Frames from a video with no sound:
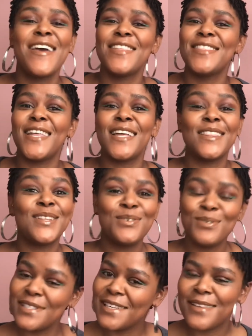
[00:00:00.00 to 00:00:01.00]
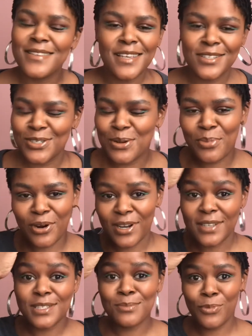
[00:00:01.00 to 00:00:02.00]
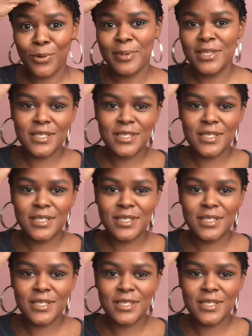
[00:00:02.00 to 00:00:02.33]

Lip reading: that little teeny section apart into more pieces.